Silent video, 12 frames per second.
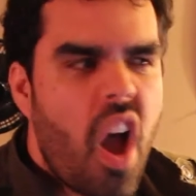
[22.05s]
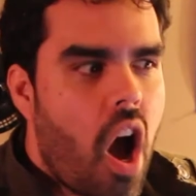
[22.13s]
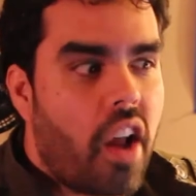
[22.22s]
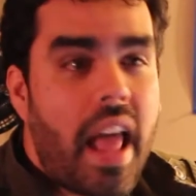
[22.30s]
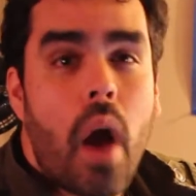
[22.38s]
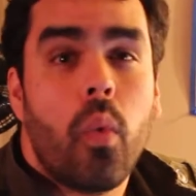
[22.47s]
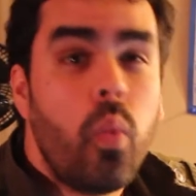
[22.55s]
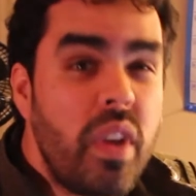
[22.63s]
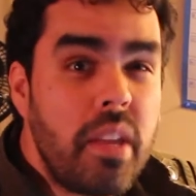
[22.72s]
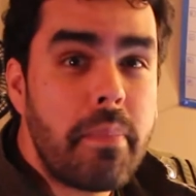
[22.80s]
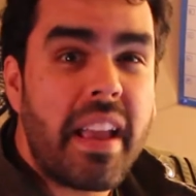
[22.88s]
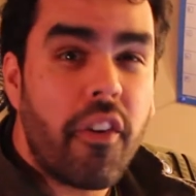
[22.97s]
on how
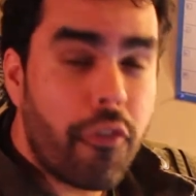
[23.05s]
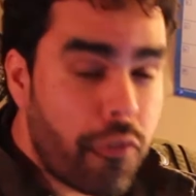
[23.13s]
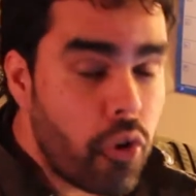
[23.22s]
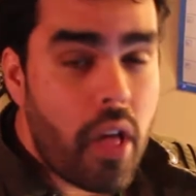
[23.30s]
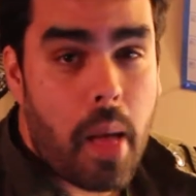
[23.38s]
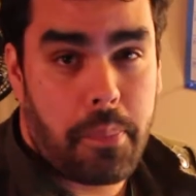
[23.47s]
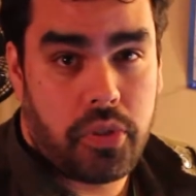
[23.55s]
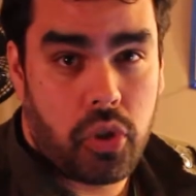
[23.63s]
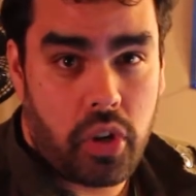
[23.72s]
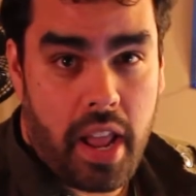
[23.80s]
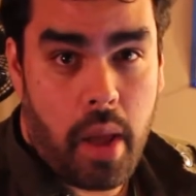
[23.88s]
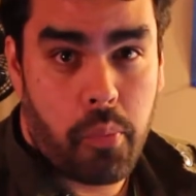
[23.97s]
we make a full
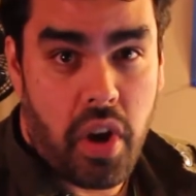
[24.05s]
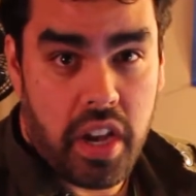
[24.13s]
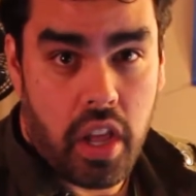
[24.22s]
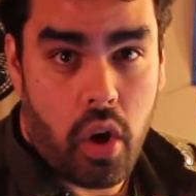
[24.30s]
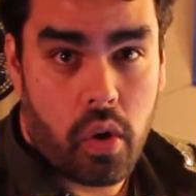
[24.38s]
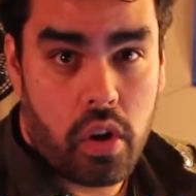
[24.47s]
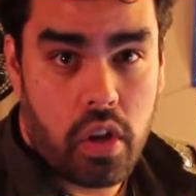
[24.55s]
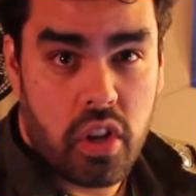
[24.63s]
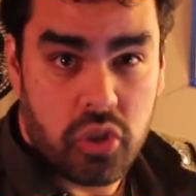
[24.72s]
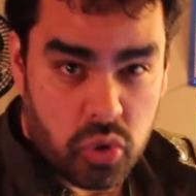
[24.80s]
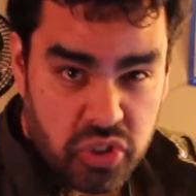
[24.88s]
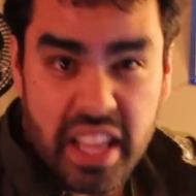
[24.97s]
episode of Ham Radio.
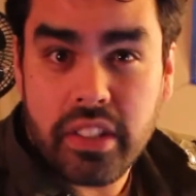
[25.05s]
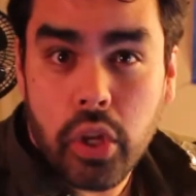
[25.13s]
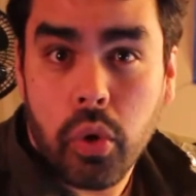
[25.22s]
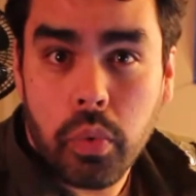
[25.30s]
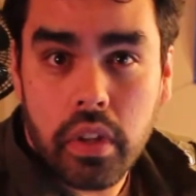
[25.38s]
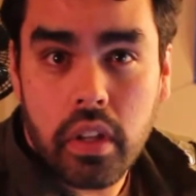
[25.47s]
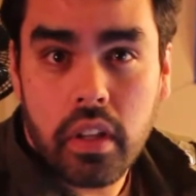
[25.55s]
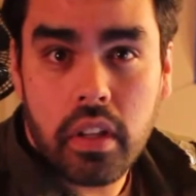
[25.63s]
So stay tuned.